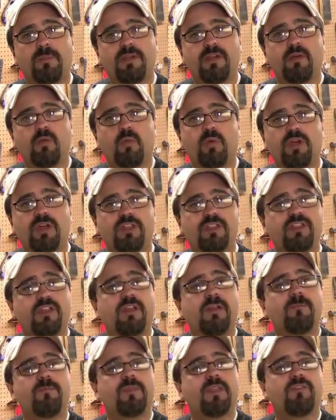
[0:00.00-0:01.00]
bit with
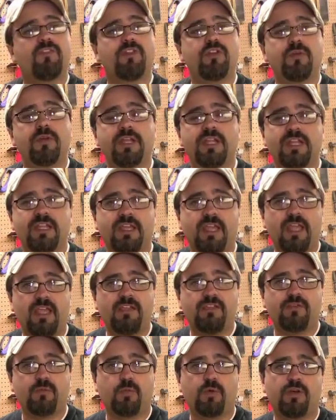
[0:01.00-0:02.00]
if you're doing any
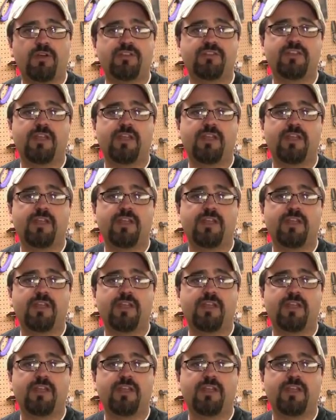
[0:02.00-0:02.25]
casework,